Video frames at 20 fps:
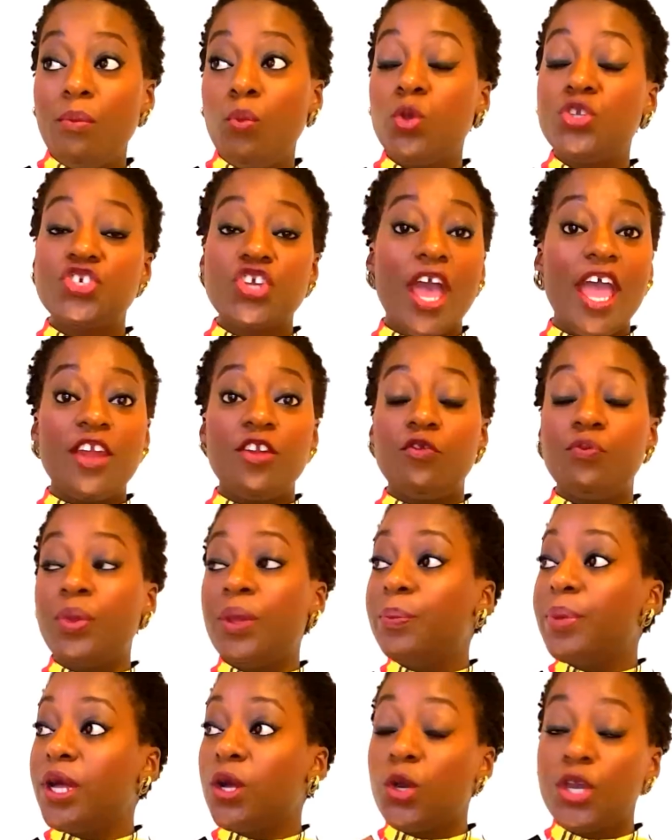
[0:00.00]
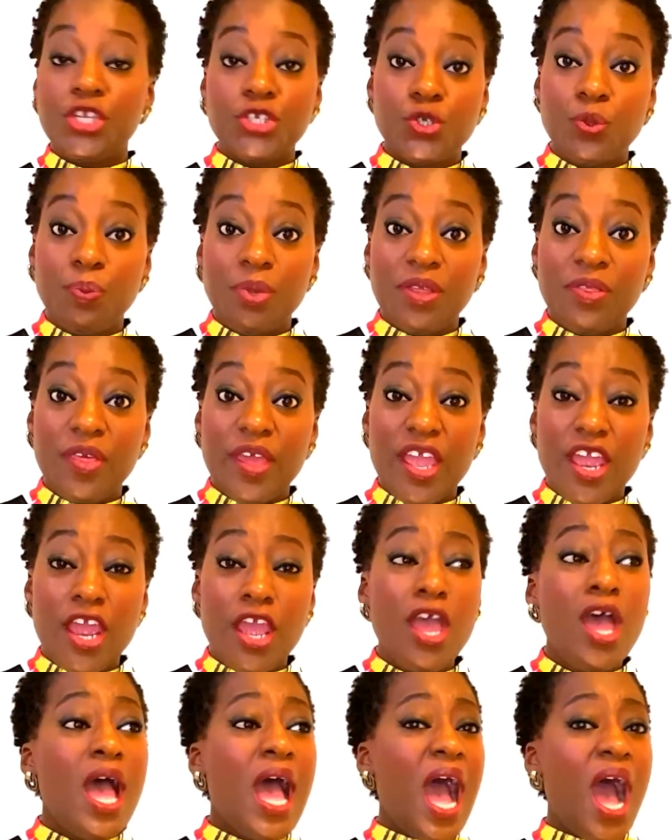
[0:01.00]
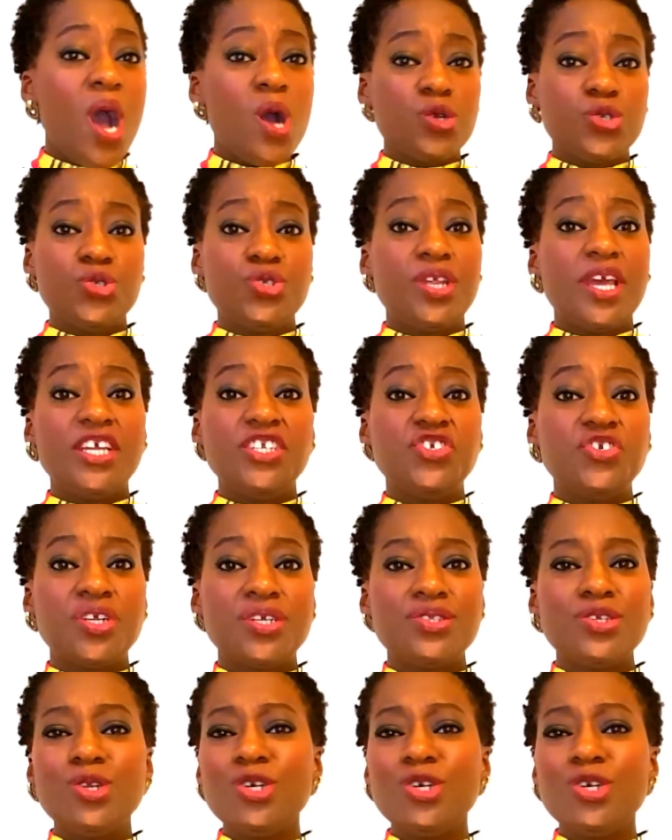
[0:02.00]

which kind of people are going to be there, how should I dress.